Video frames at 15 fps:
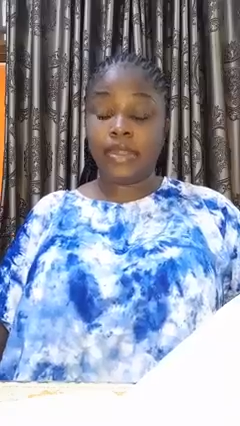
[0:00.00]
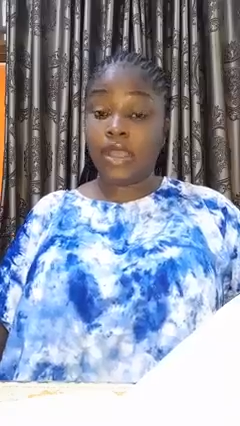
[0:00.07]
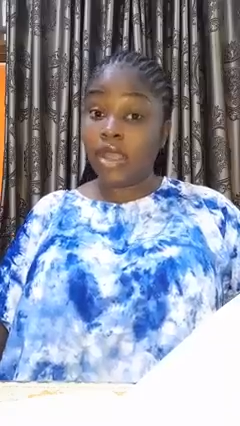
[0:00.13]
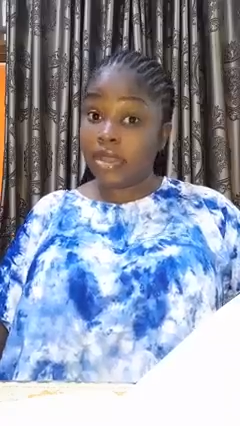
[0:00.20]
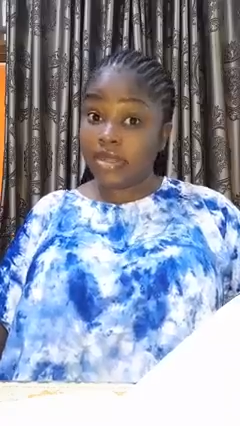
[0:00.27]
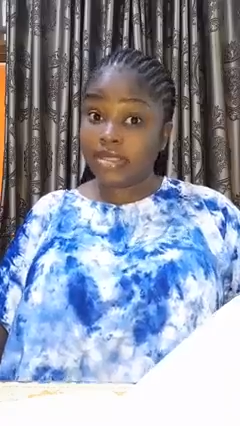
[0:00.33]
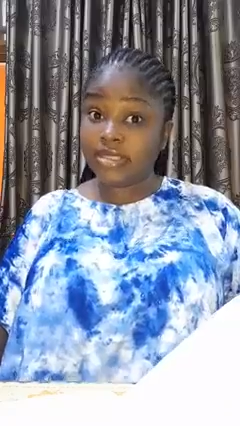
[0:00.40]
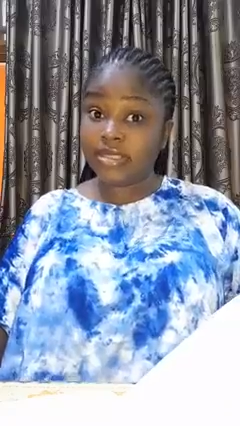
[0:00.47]

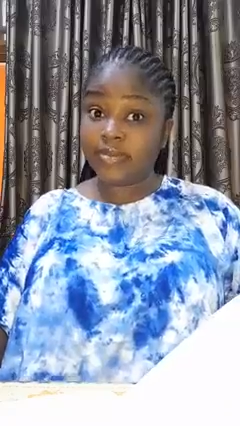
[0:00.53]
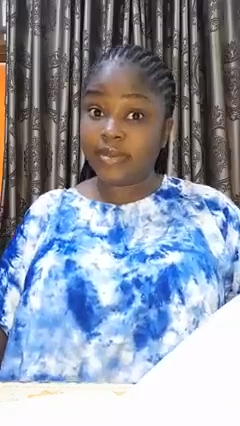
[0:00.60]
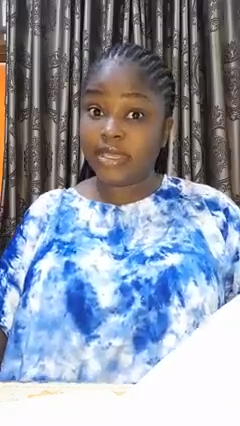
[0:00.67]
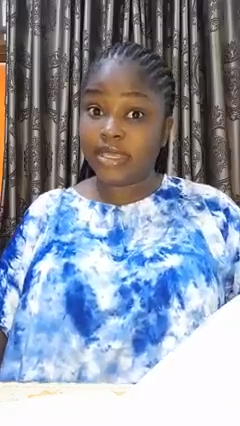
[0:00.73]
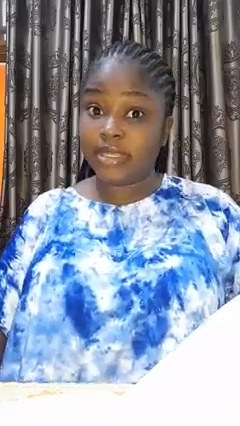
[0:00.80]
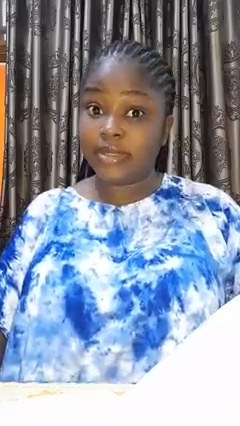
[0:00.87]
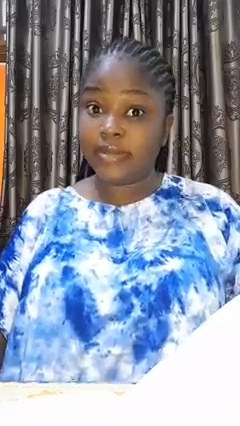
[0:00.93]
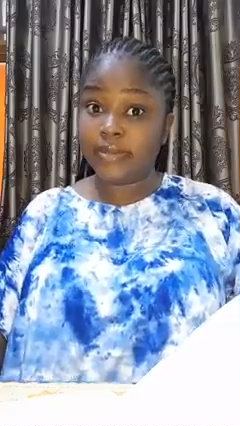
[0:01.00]
Honestly
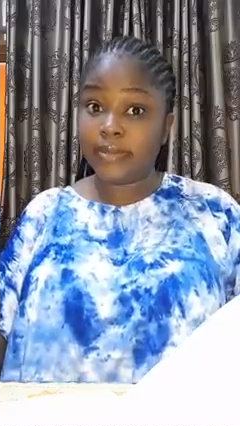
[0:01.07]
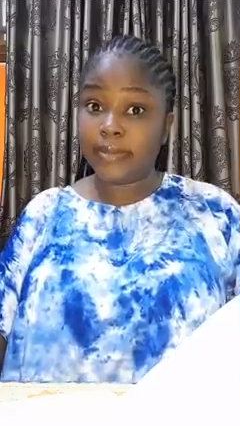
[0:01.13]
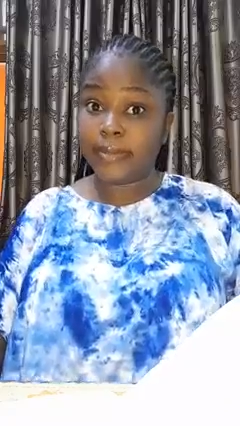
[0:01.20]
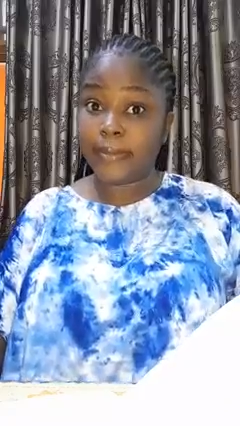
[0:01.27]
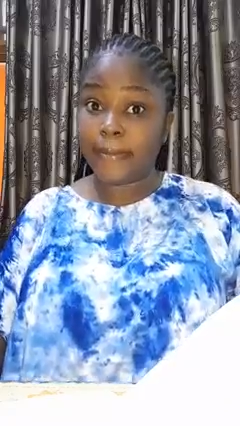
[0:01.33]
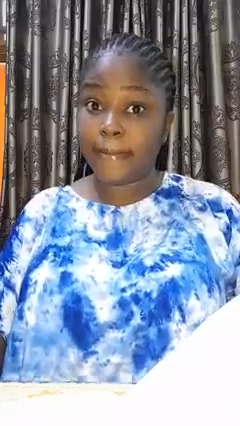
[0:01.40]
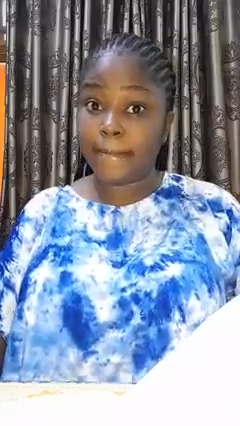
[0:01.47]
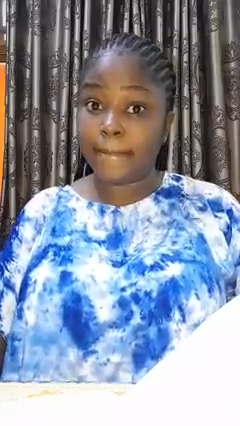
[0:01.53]
speaking,
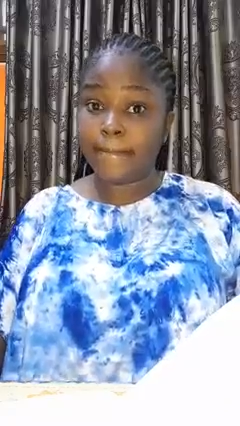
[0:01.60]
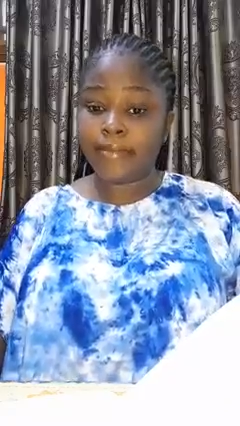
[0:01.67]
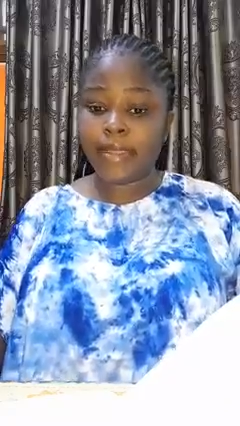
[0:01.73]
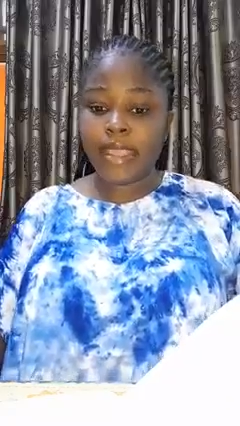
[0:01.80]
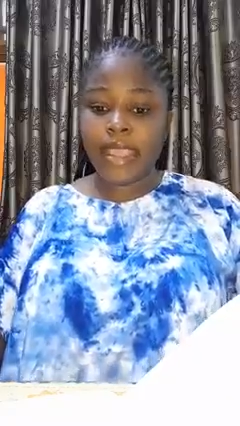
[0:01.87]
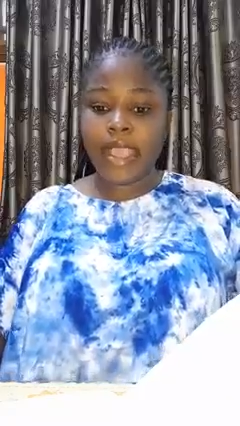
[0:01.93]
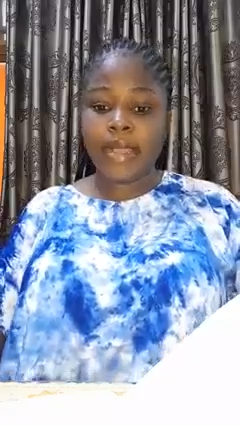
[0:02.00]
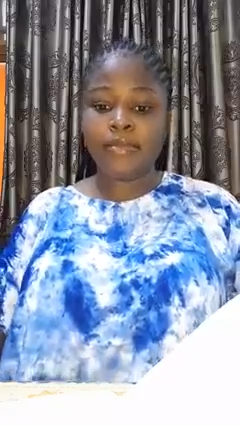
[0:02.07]

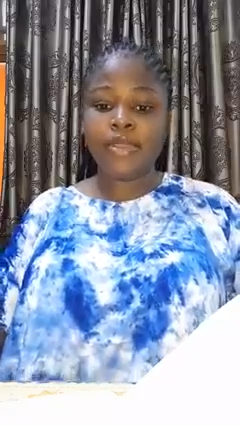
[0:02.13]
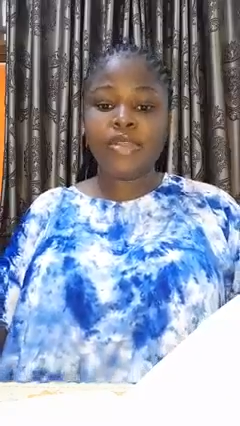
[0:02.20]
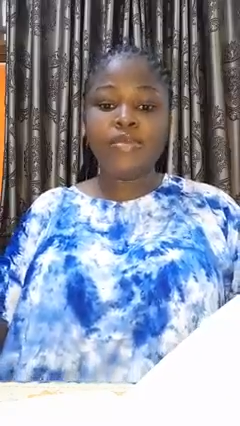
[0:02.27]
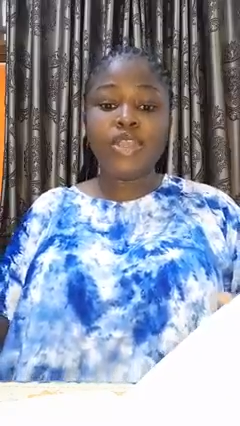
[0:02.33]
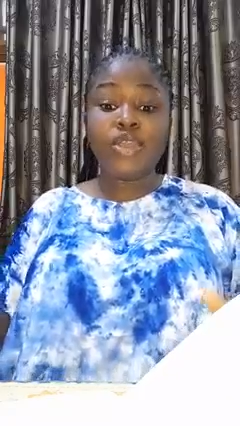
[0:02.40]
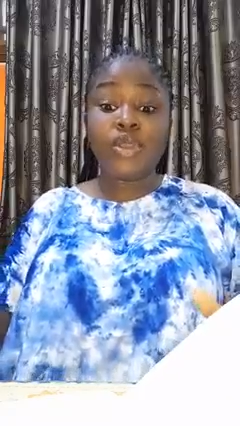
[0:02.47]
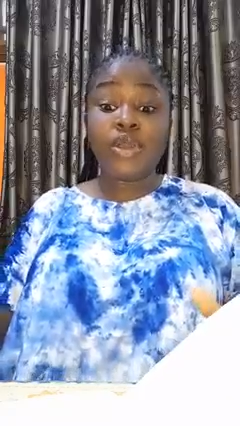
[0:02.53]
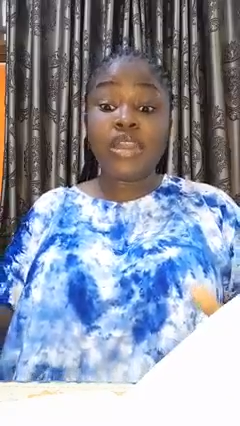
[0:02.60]
I'm going to
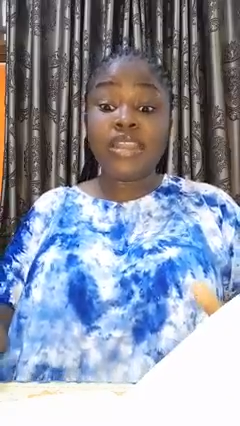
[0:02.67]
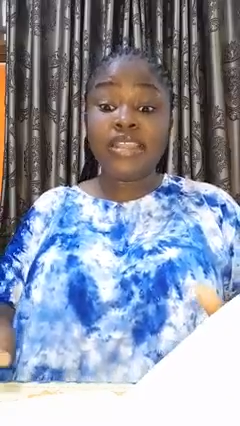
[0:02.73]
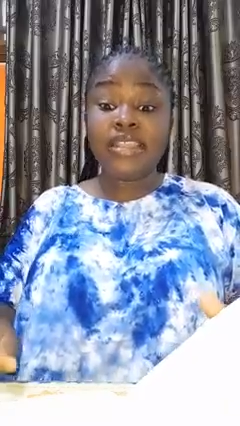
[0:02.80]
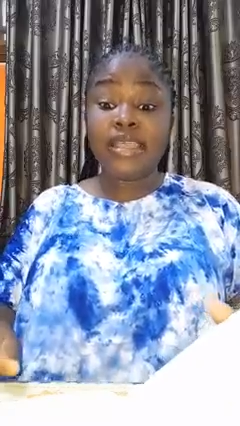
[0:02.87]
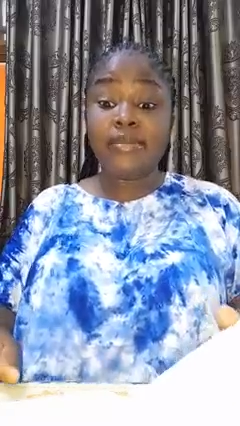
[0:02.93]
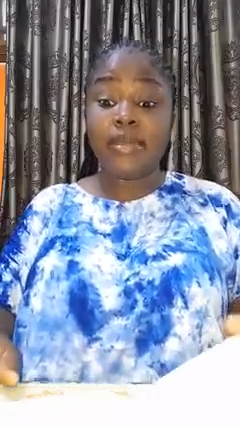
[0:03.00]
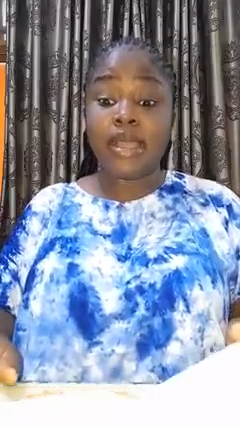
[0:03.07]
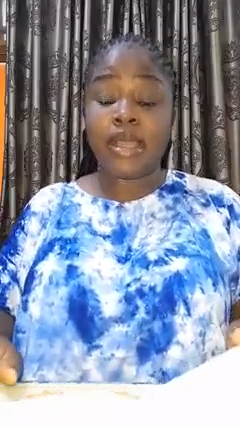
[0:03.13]
be calling
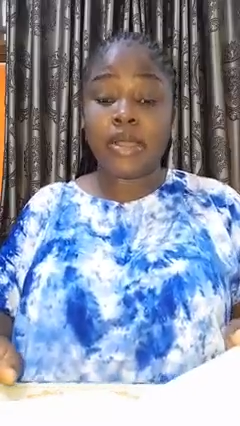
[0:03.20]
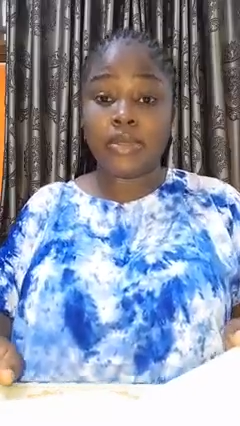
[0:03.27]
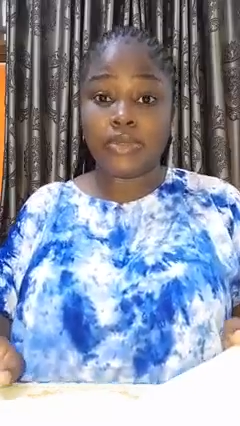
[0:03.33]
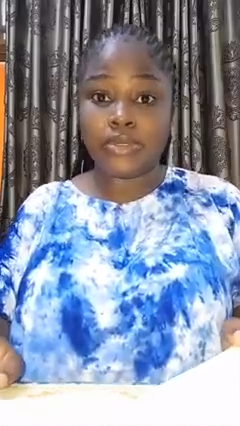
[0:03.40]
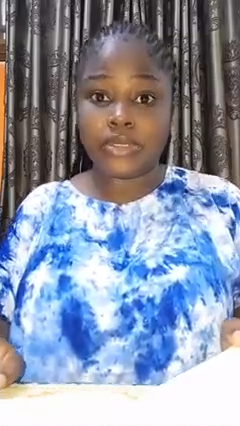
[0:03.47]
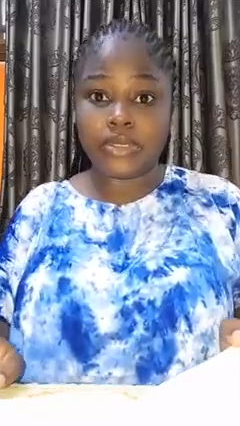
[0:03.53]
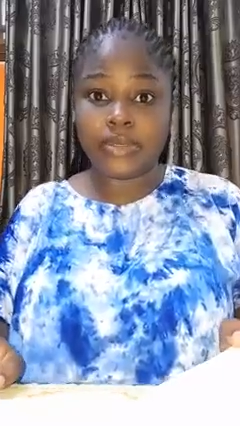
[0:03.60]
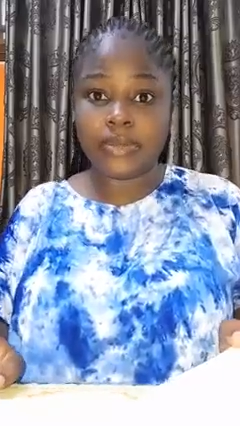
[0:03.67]
them
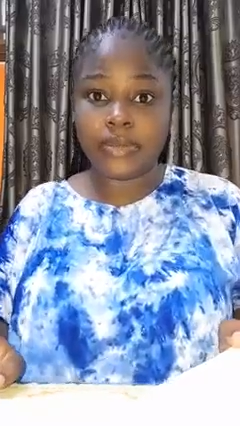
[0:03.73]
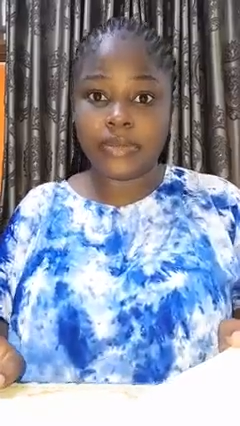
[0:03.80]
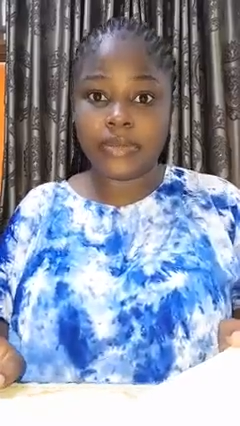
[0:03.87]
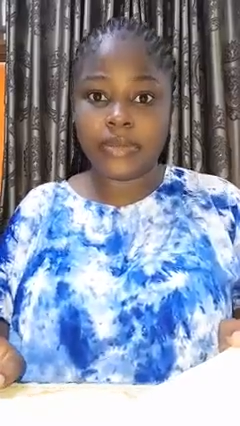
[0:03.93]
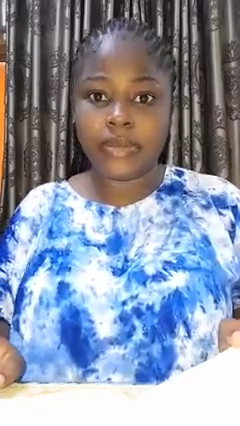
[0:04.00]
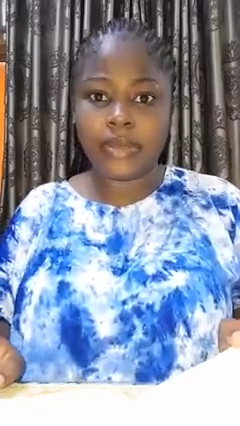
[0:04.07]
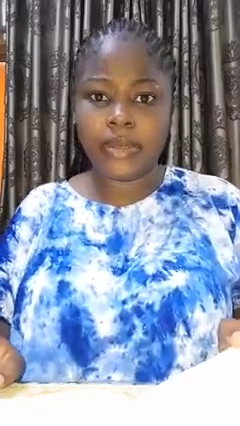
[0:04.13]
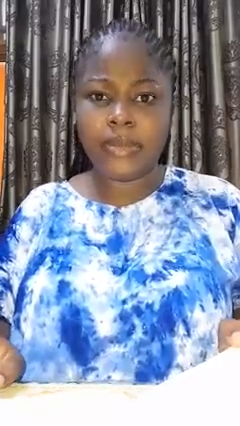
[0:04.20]
out
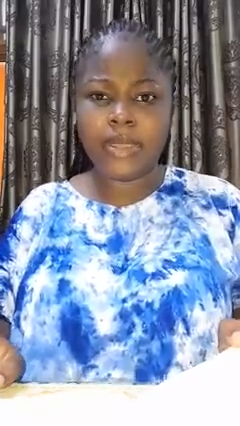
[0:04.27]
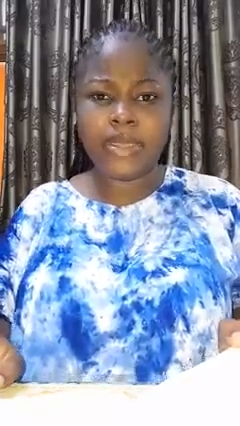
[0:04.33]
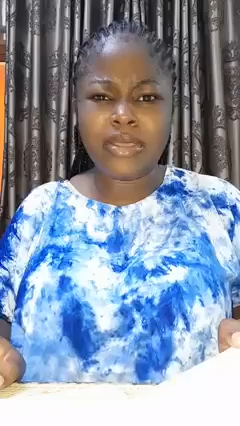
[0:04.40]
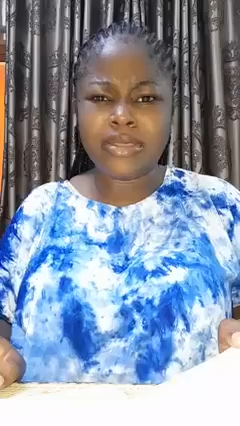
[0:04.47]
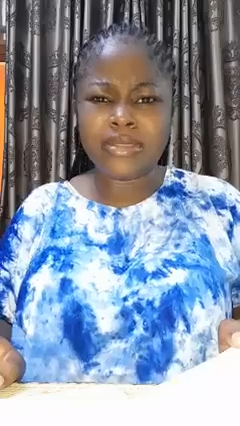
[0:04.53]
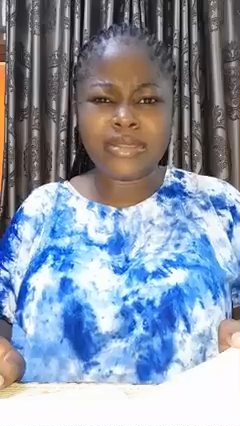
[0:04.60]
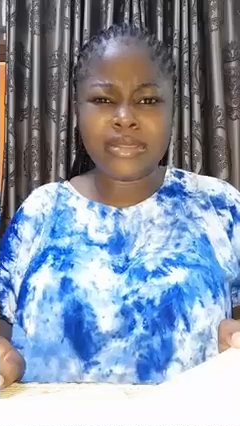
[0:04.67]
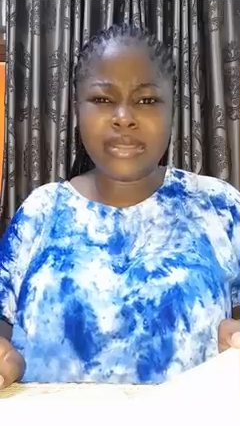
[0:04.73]

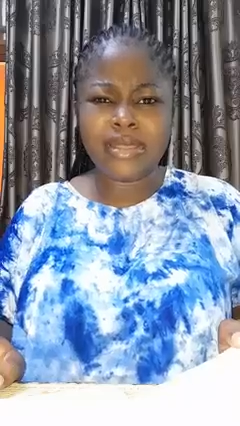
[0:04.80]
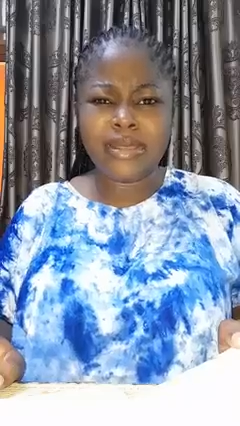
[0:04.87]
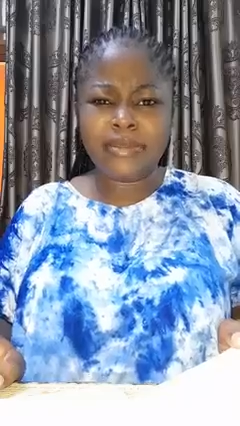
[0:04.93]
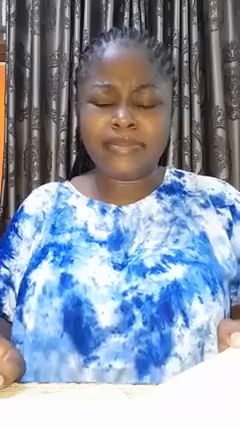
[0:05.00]
because